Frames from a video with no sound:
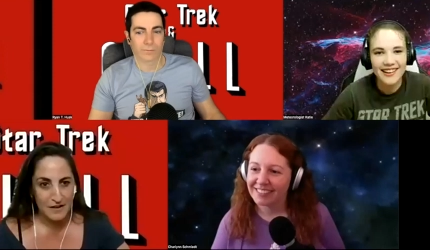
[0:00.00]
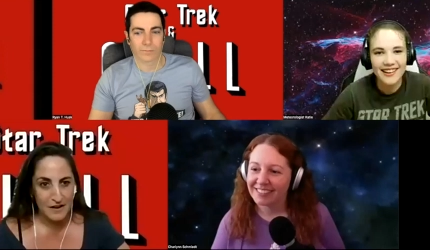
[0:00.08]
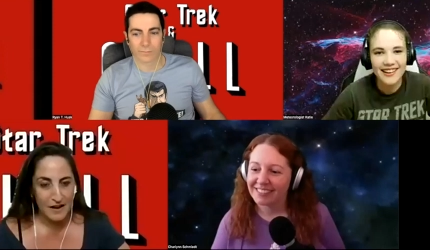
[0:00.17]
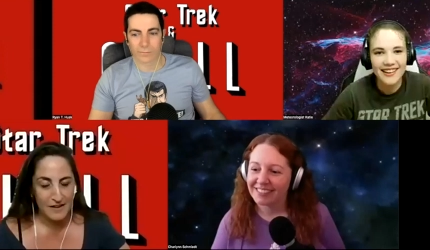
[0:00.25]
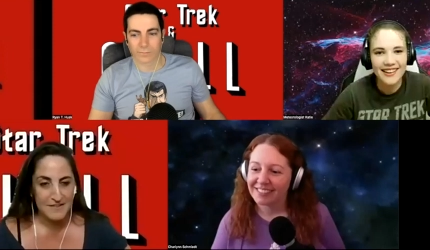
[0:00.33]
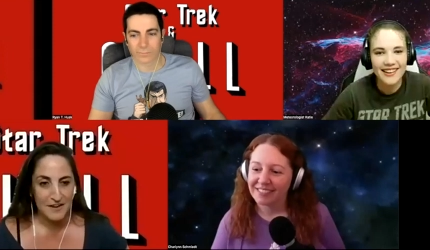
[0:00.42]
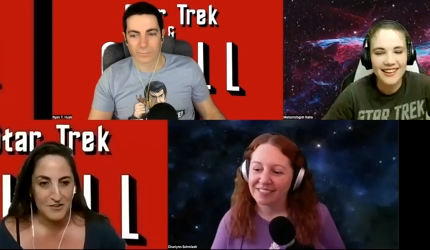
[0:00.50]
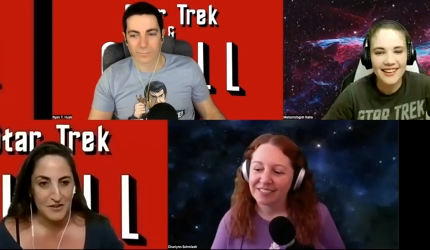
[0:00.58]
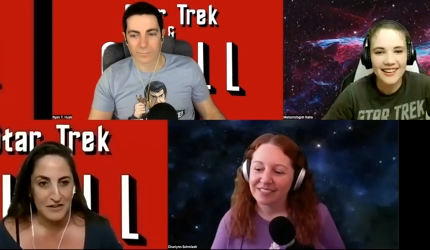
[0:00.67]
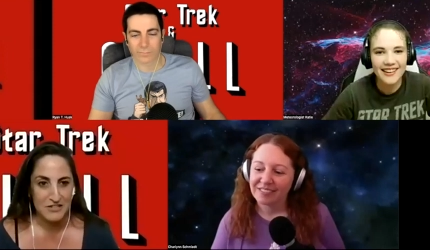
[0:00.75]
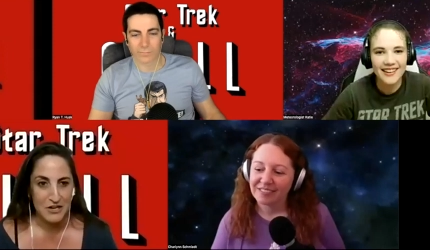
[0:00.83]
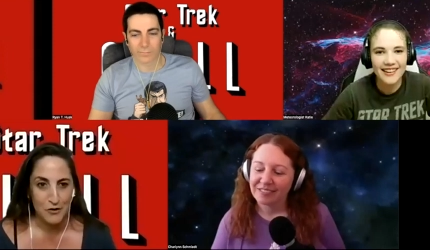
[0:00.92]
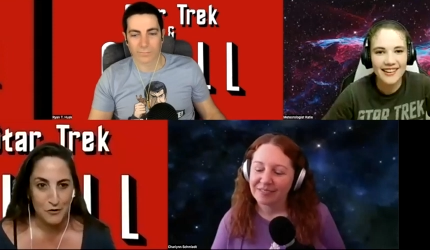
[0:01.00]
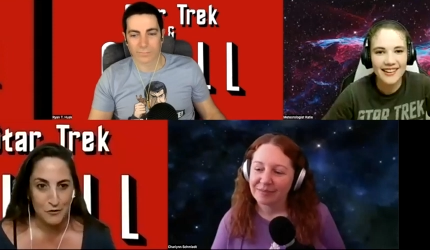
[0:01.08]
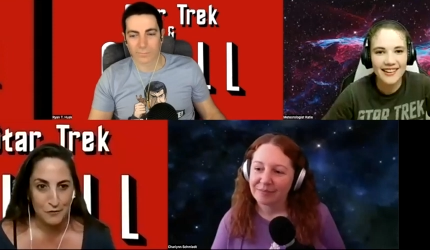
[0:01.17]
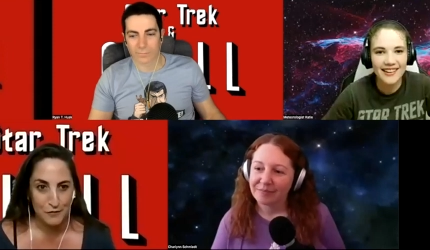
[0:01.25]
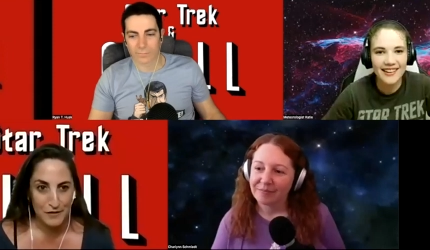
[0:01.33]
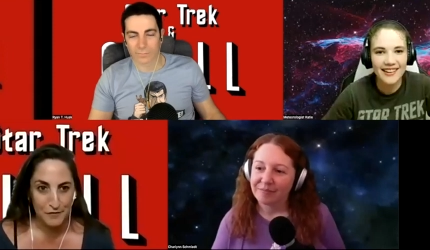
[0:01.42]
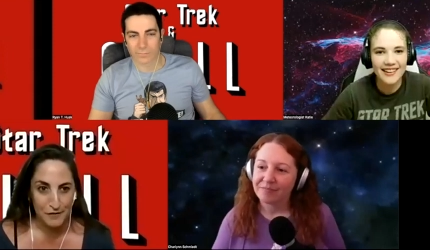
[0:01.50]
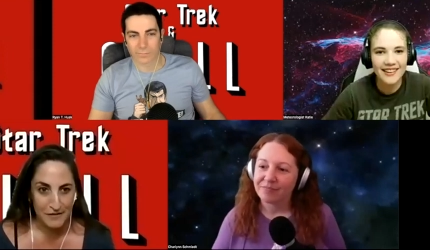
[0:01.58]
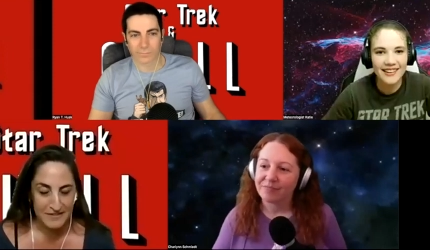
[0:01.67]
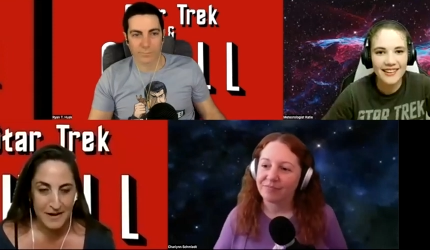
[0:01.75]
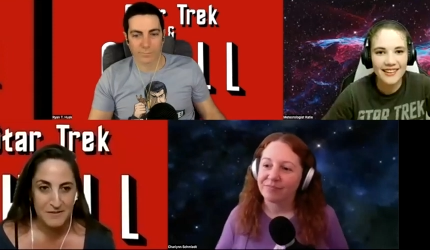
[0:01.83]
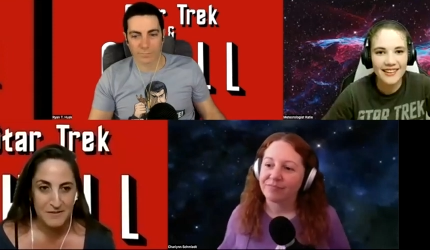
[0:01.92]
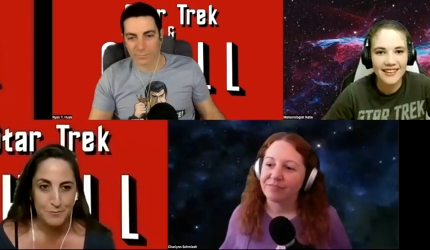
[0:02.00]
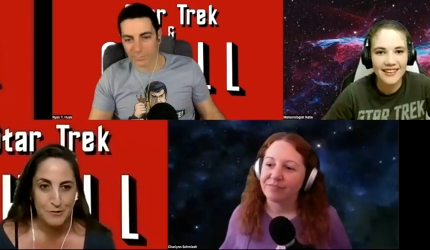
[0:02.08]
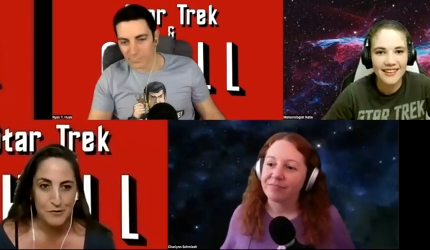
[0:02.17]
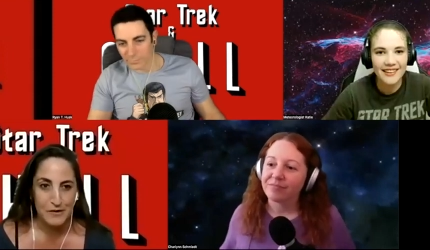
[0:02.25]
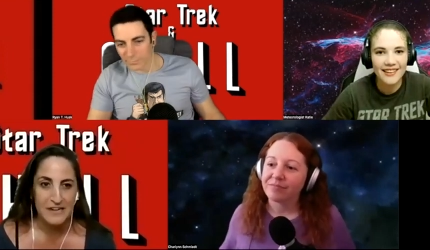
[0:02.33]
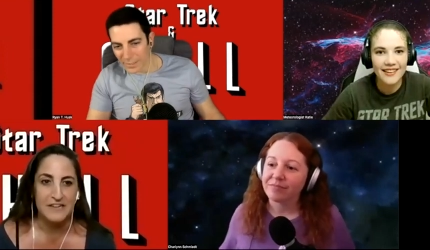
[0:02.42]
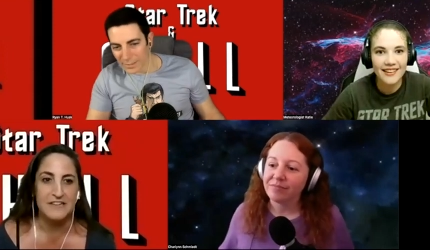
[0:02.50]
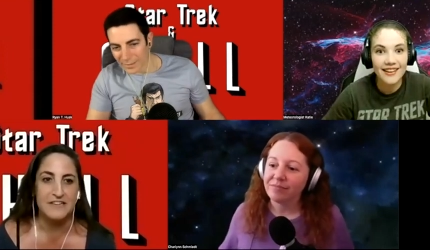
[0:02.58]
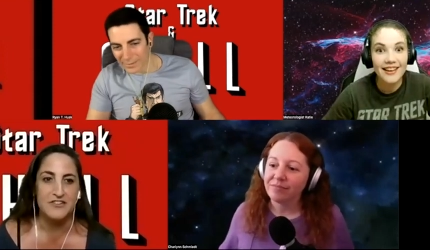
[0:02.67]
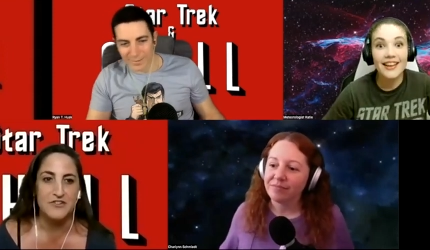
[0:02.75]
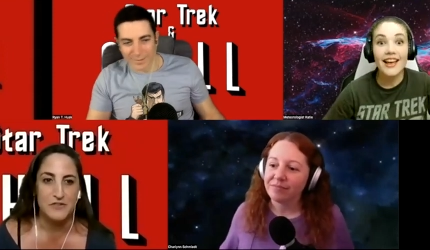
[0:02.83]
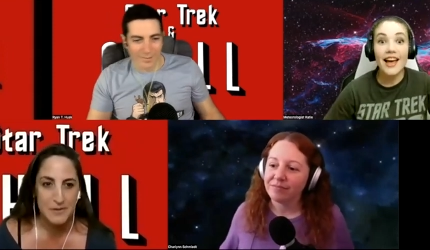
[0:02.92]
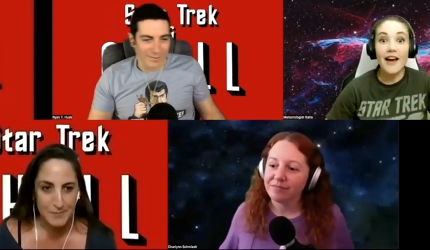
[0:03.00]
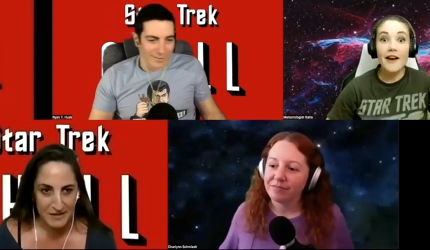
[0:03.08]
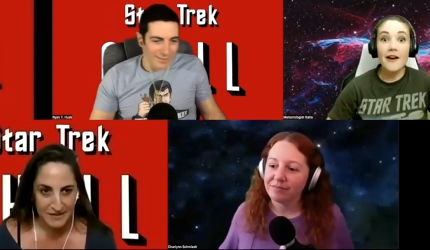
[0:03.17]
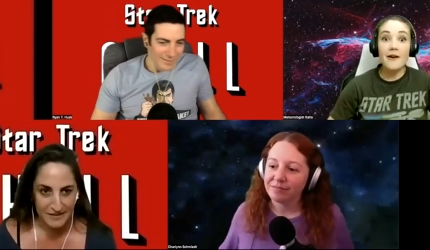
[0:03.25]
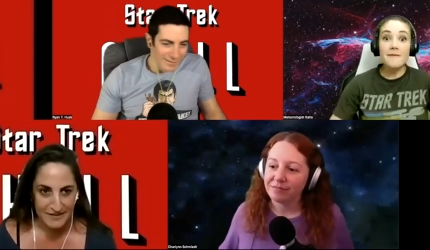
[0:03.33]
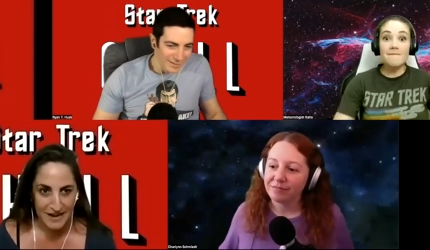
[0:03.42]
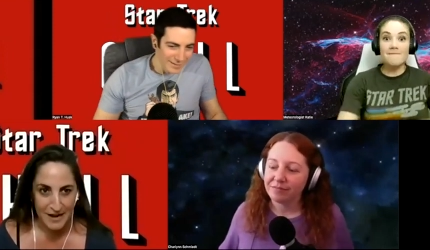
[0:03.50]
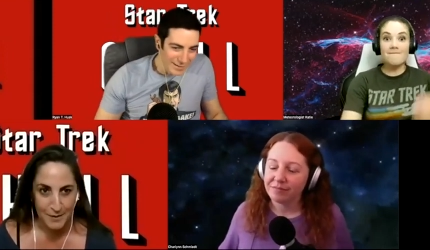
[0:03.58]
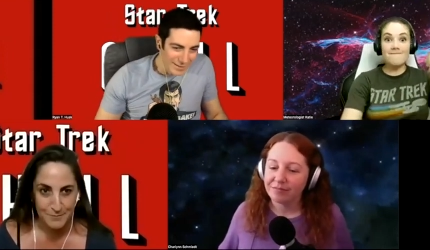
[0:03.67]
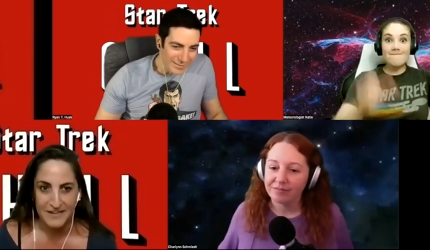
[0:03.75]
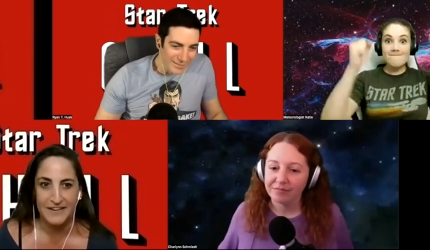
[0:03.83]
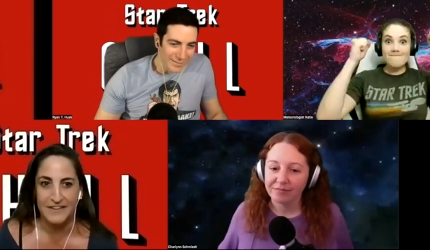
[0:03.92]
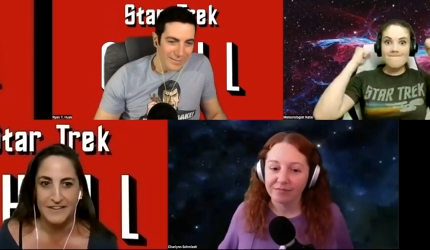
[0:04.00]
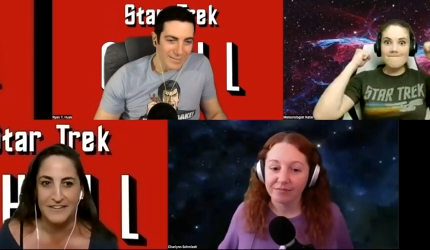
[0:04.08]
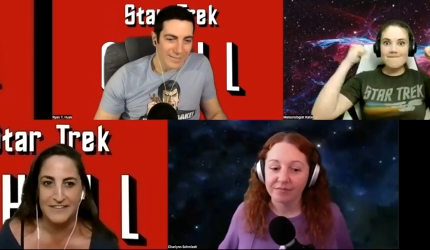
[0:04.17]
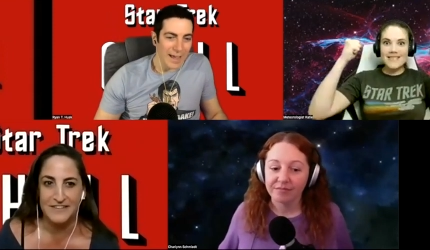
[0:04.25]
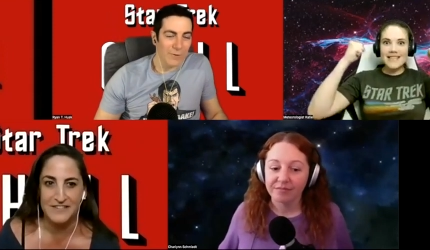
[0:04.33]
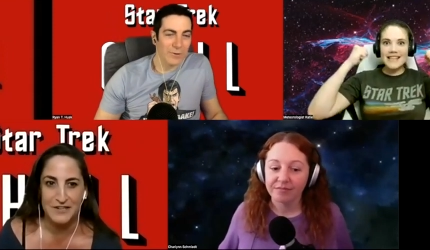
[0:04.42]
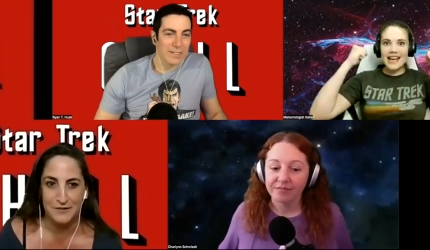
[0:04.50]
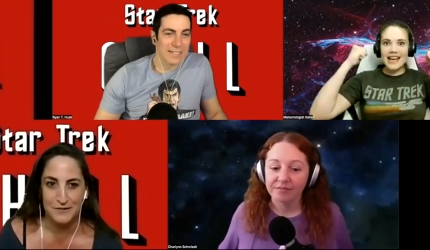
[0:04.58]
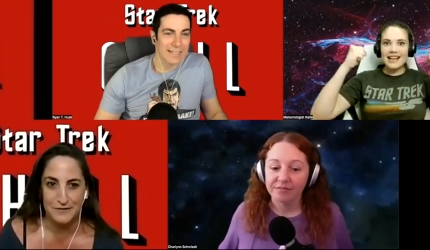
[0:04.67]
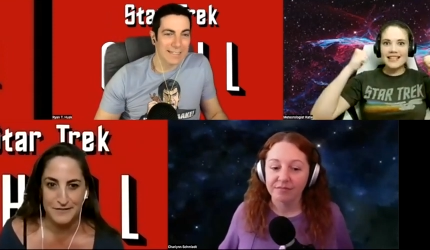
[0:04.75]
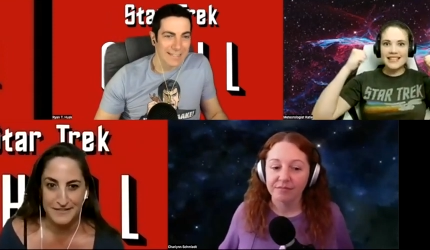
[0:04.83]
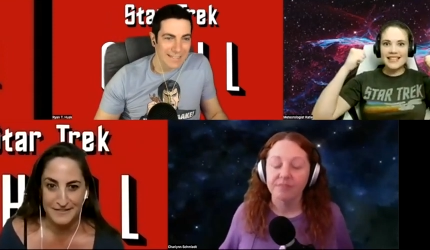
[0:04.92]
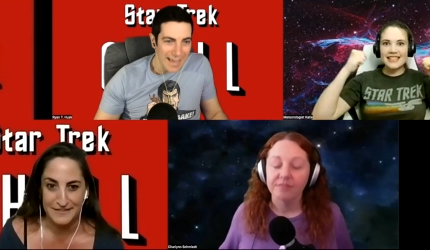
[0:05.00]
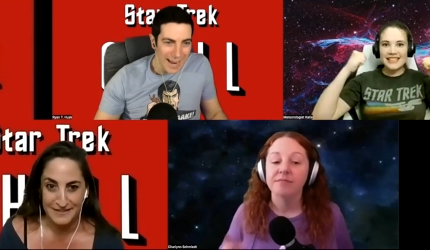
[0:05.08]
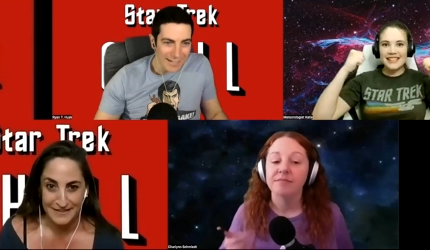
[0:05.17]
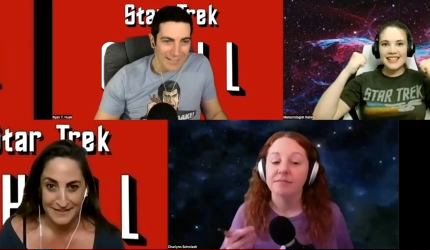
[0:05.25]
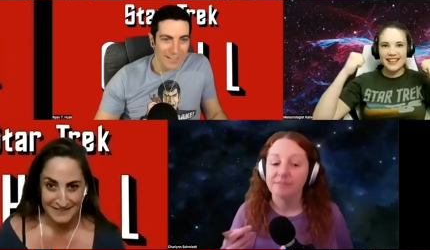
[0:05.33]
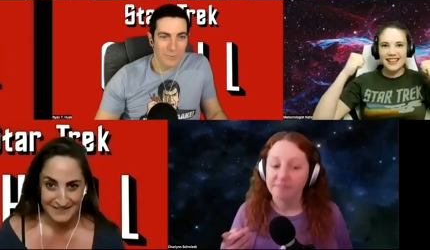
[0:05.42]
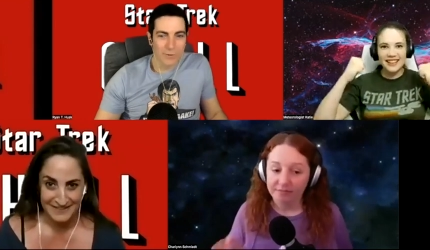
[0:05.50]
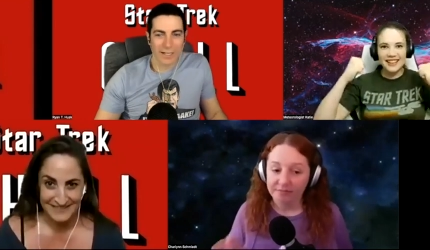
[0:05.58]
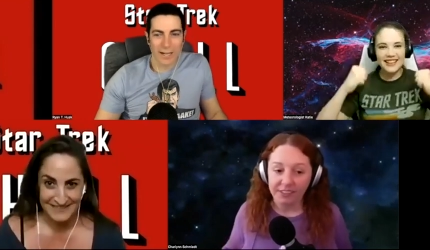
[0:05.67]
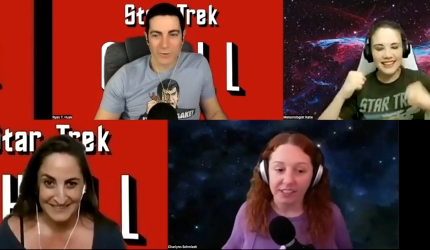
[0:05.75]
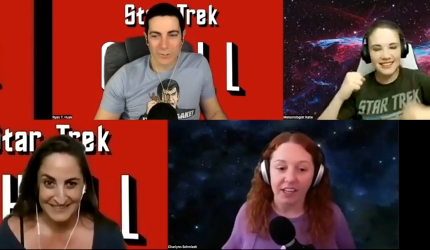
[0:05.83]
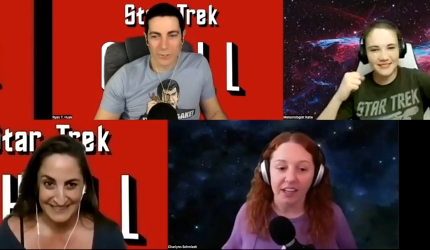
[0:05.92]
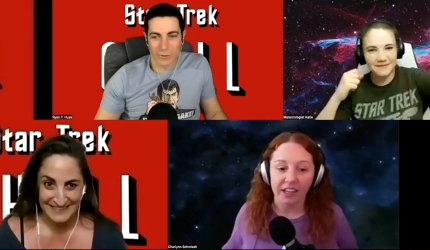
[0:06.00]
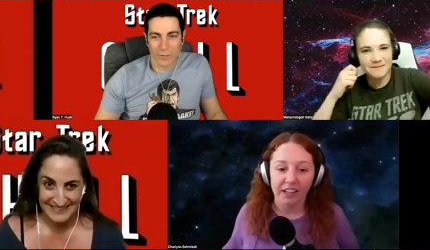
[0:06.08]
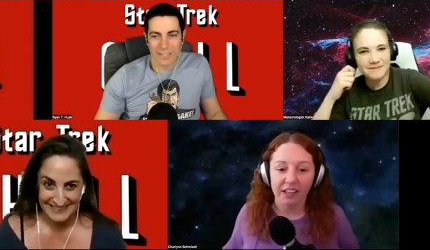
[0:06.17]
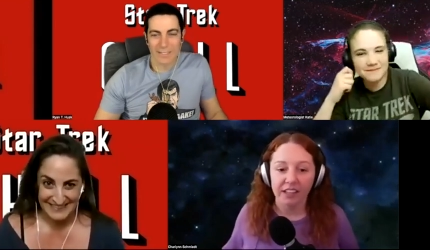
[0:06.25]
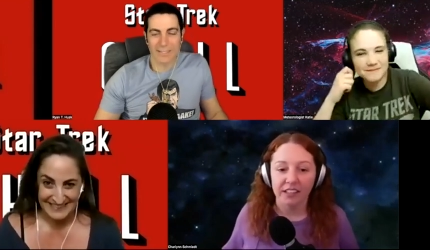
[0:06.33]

Speaker 1: a Star Trek show for the first time is broken into streaming top 10. That shows. was exactly mm-hmm. what yeah. I was going to